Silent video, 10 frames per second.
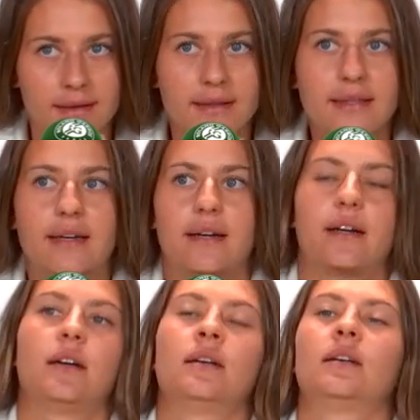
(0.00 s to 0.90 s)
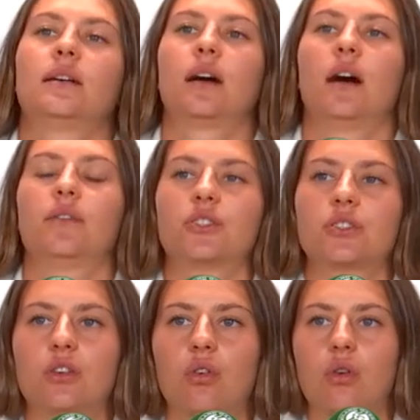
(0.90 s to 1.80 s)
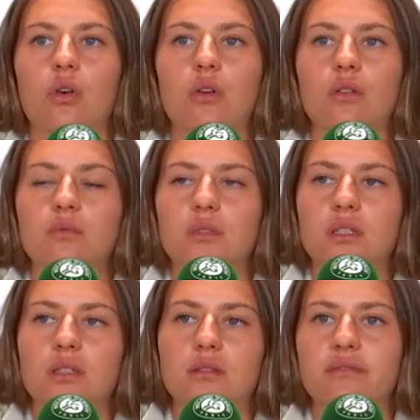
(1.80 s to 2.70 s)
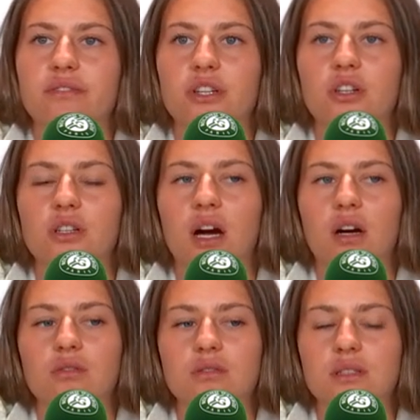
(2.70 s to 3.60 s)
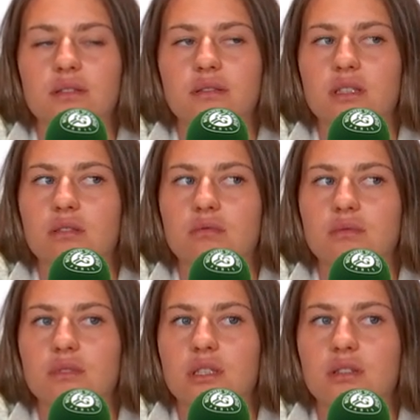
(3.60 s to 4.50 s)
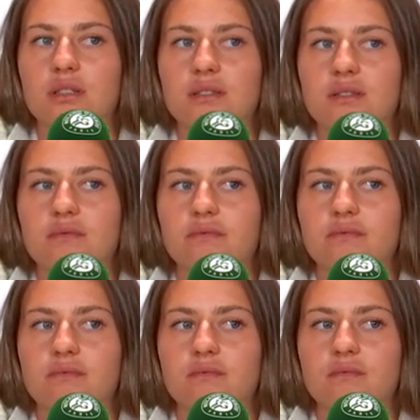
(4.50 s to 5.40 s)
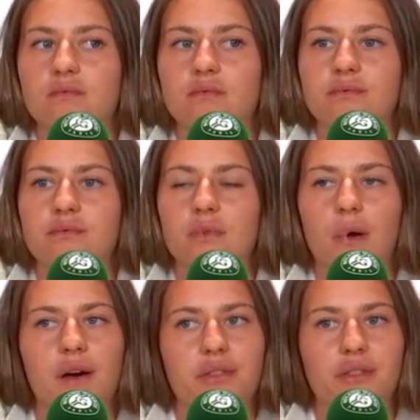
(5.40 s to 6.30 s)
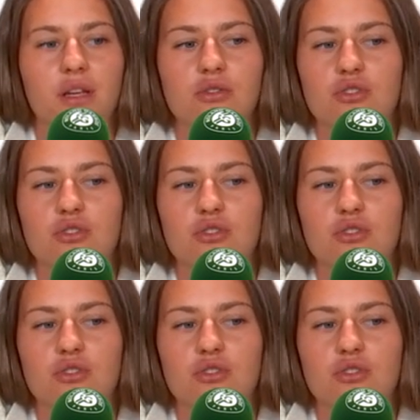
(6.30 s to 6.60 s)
yeah, after the call, we figured out that there is nothing